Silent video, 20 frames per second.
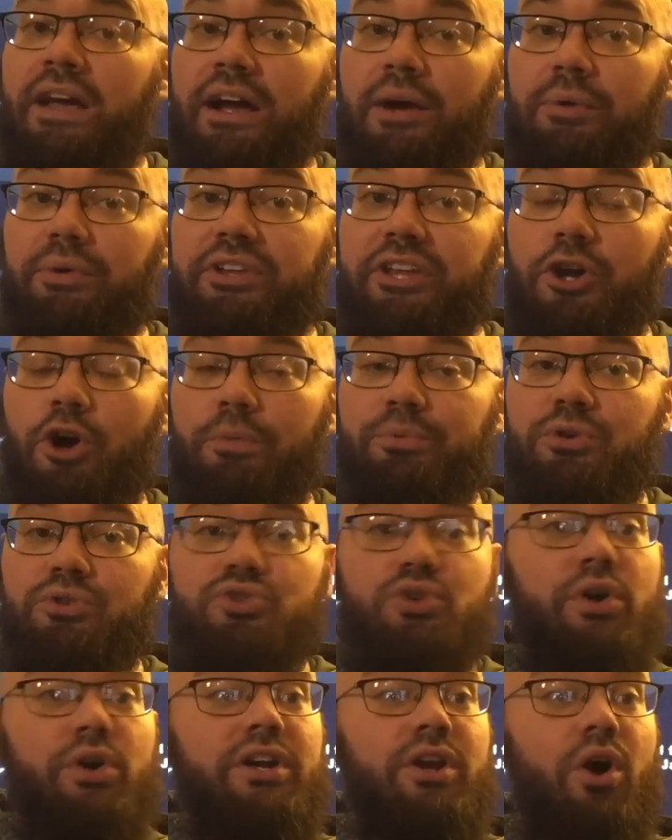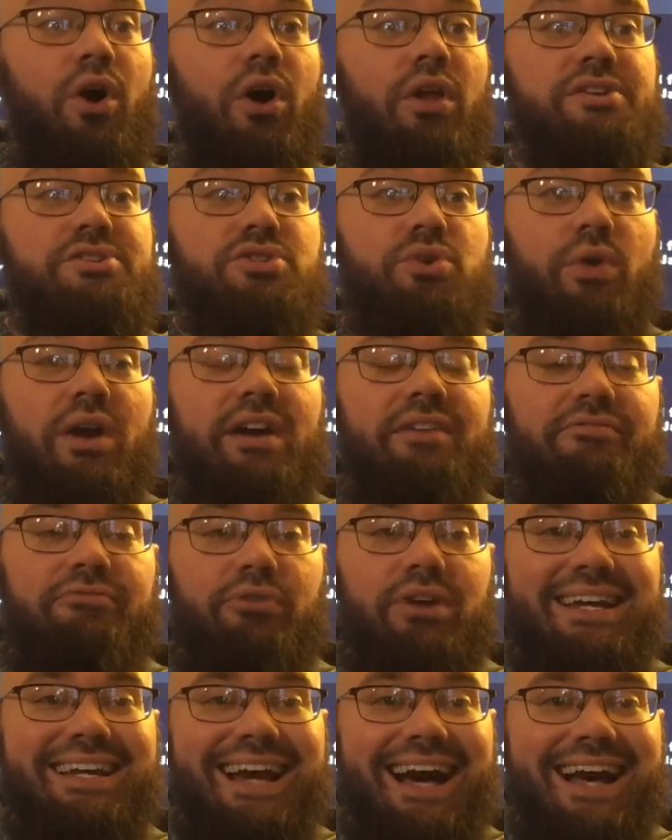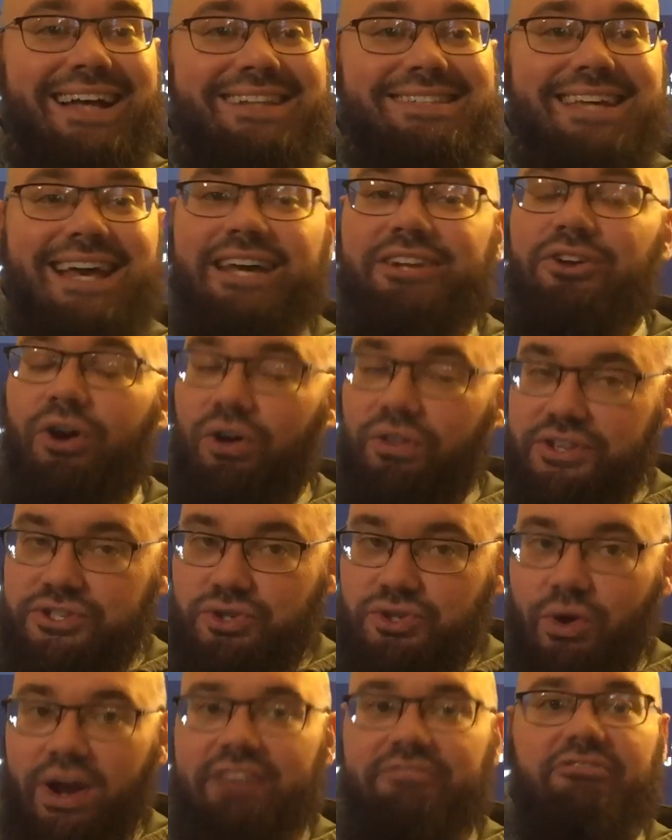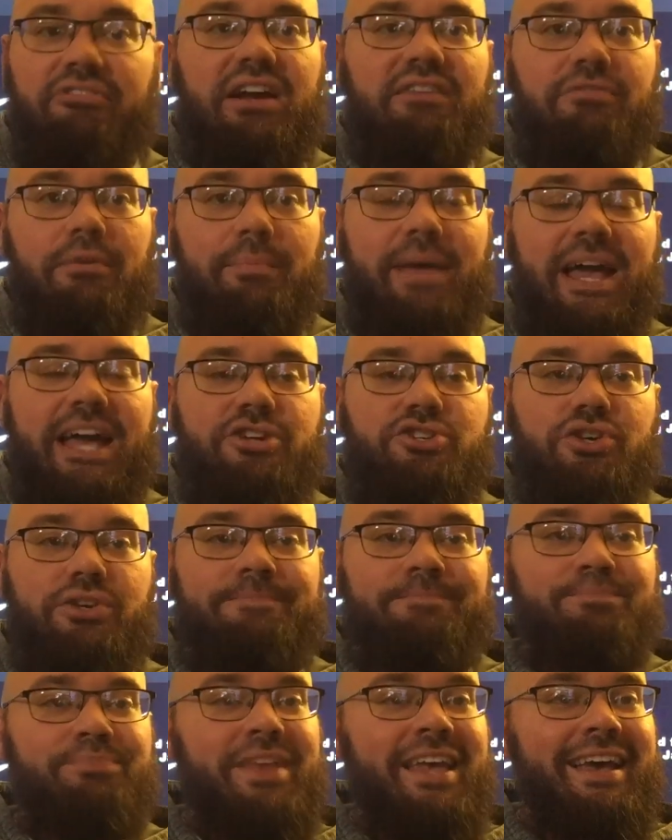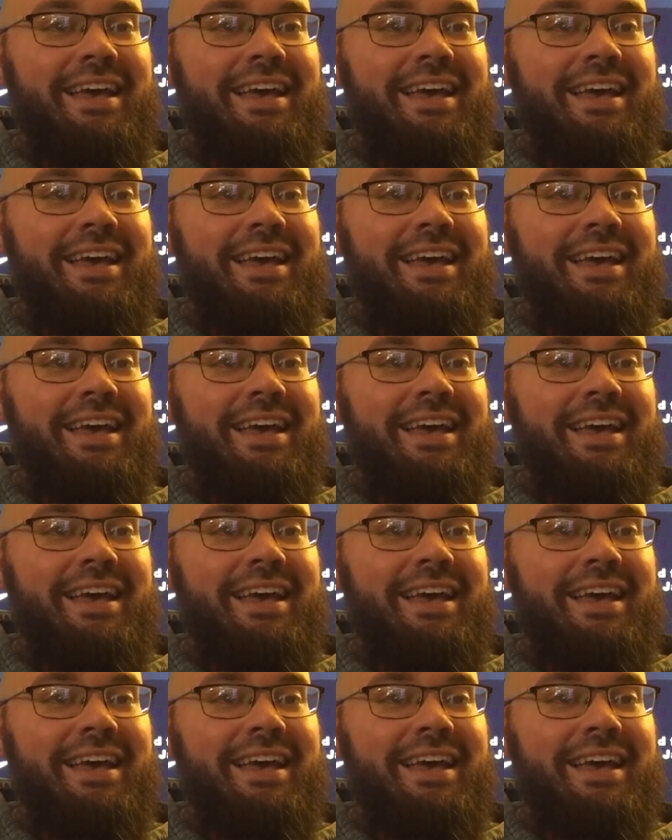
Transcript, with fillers: I really hope you enjoyed all this great free content, all this great free information.